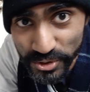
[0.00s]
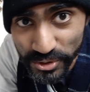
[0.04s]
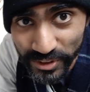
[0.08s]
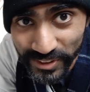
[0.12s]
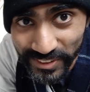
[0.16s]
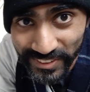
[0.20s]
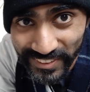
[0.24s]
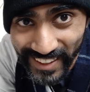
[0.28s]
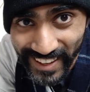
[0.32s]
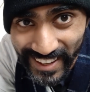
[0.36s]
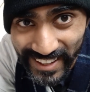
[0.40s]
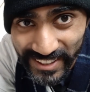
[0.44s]

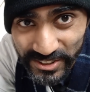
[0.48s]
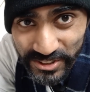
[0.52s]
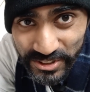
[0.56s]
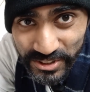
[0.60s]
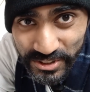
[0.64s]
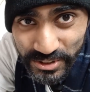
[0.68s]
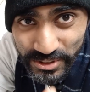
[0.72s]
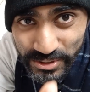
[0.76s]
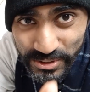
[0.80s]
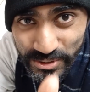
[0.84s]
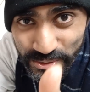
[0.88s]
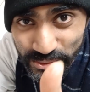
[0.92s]
tuning
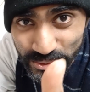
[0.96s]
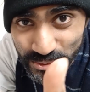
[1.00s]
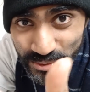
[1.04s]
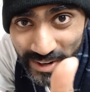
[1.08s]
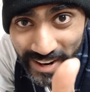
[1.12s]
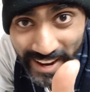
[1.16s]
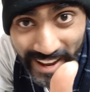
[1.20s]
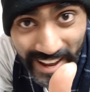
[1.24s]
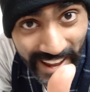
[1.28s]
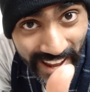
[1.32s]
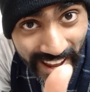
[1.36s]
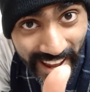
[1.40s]
that
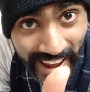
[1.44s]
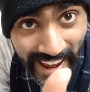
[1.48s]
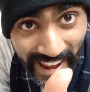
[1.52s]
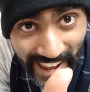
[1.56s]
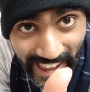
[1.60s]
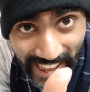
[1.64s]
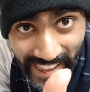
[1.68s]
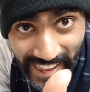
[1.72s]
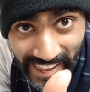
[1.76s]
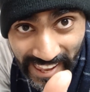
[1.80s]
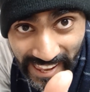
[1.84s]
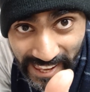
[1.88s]
to
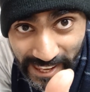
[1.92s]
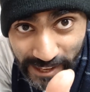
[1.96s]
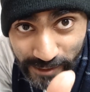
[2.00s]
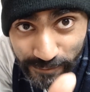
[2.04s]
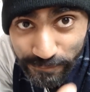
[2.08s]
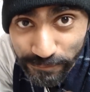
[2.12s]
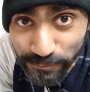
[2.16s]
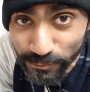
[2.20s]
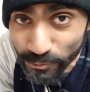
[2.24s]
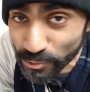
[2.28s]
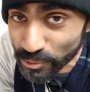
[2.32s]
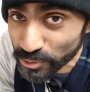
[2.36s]

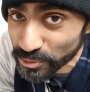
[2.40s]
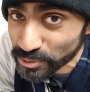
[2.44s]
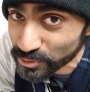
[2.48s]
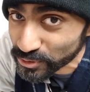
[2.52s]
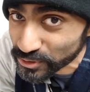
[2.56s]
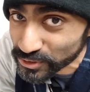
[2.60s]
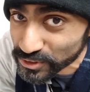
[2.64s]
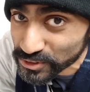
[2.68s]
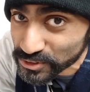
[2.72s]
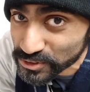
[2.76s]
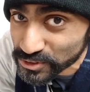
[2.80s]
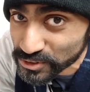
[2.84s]

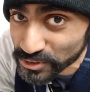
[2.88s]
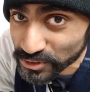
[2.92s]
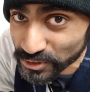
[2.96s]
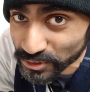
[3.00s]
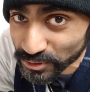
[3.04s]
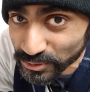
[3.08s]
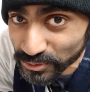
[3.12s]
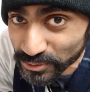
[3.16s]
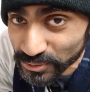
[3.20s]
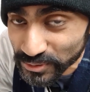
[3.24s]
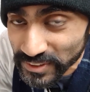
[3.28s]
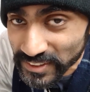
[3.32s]

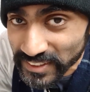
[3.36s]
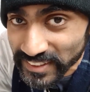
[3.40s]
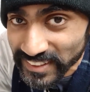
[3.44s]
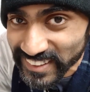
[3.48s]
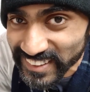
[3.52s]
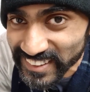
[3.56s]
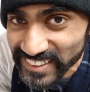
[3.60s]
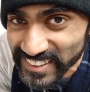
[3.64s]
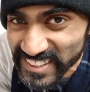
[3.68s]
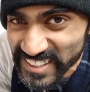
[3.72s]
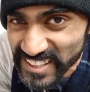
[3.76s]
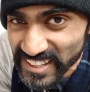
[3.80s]
a432
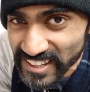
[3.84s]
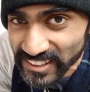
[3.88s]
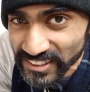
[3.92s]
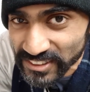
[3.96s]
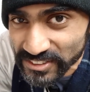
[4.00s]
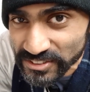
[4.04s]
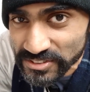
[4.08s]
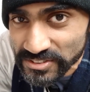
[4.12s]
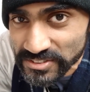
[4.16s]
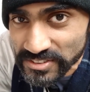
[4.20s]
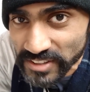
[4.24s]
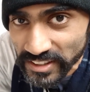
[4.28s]
in
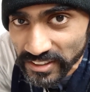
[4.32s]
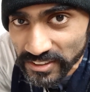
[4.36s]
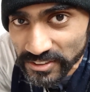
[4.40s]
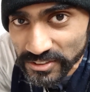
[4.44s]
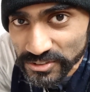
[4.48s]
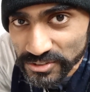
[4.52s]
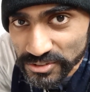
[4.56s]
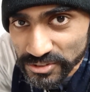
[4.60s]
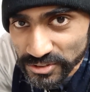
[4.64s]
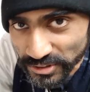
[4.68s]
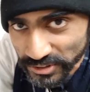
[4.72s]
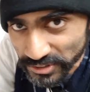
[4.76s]
Young's
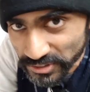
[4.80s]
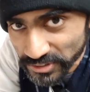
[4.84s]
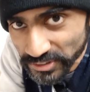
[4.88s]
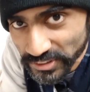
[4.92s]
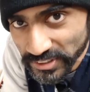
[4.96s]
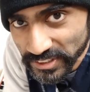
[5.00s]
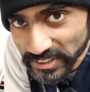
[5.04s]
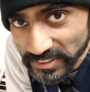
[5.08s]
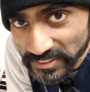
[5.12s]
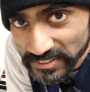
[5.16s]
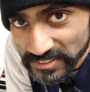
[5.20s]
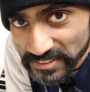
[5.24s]
second
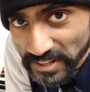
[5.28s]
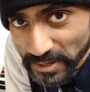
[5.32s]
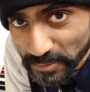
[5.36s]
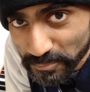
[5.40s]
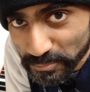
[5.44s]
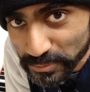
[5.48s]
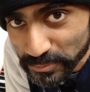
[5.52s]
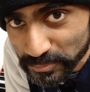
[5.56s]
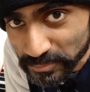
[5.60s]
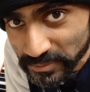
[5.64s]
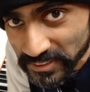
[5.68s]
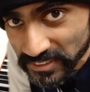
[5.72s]
circulating
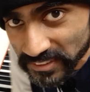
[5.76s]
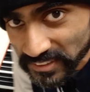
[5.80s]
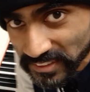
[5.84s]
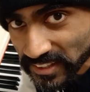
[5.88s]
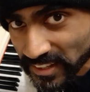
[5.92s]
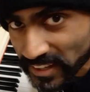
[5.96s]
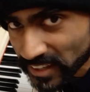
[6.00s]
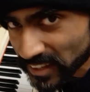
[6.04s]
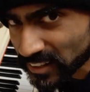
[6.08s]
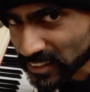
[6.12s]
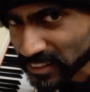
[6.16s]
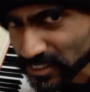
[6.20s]
temperament.
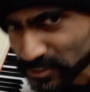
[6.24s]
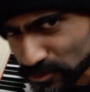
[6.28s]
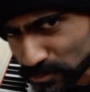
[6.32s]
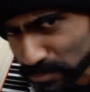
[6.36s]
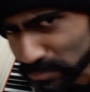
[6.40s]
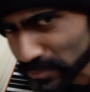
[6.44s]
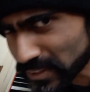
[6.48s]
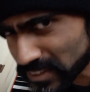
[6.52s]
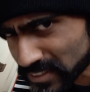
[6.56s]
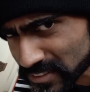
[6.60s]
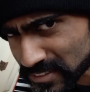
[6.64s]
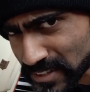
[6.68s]
And I
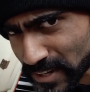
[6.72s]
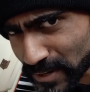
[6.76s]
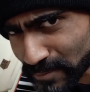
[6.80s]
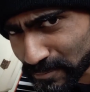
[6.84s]
explained